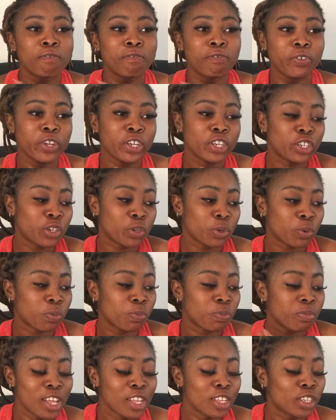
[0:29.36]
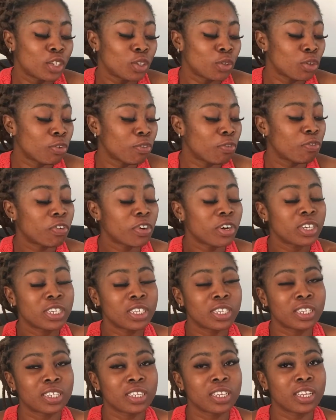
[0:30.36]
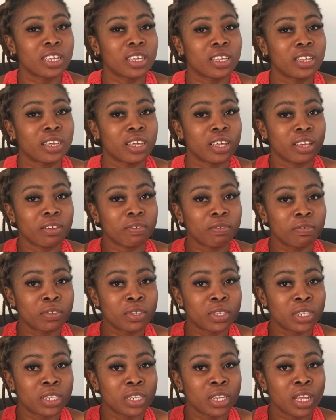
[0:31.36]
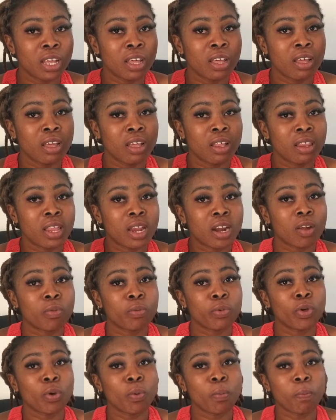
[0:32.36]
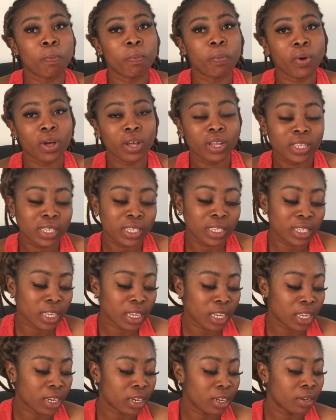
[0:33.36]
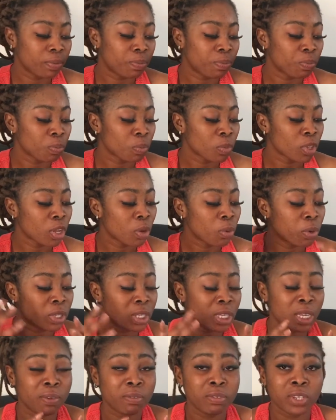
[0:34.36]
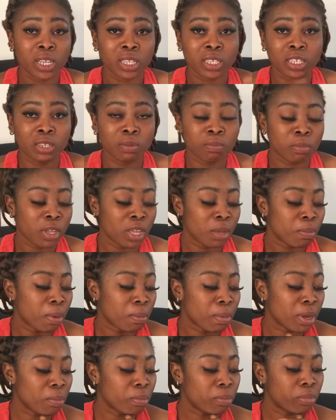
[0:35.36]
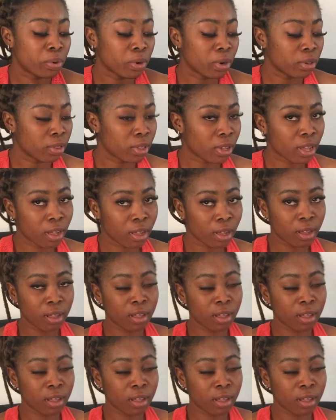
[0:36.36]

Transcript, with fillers: video so the first gift that I'll be unboxing was gifted to me by my brother.